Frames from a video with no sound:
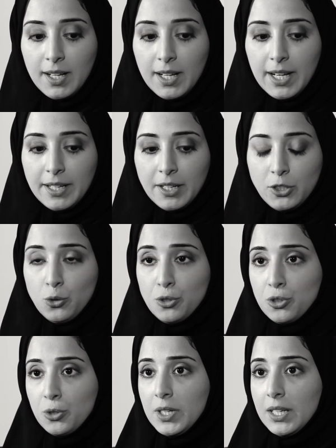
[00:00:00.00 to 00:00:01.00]
And I used
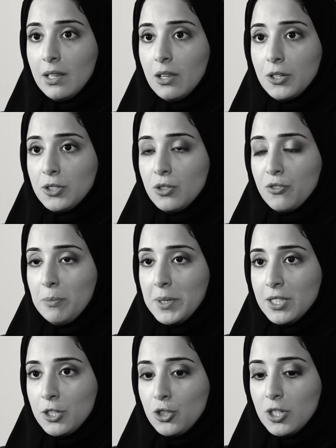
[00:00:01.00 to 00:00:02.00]
to get lots of
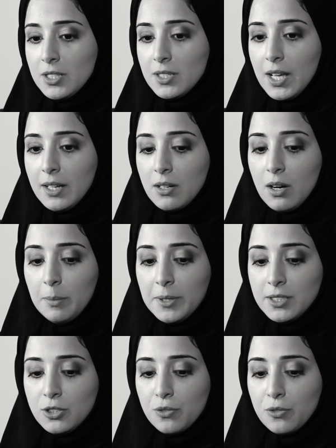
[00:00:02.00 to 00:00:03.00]
messages and
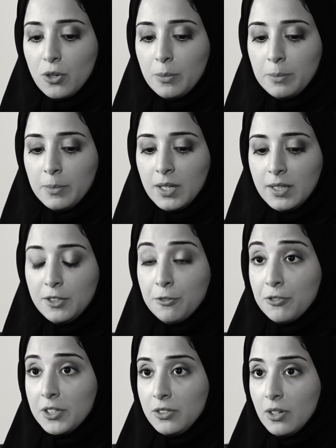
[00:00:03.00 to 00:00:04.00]
comments from
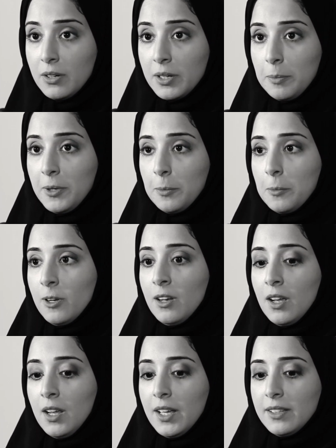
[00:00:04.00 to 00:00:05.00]
different young people
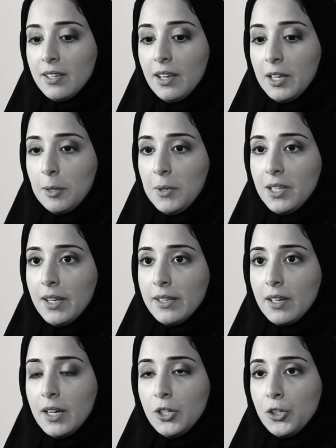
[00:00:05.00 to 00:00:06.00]
telling me that
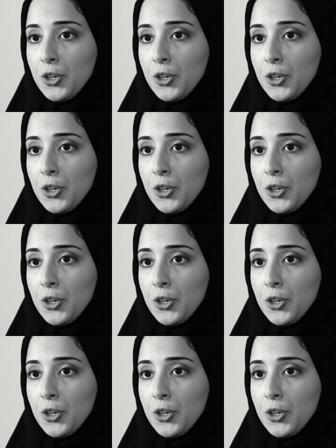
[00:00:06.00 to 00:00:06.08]
I'm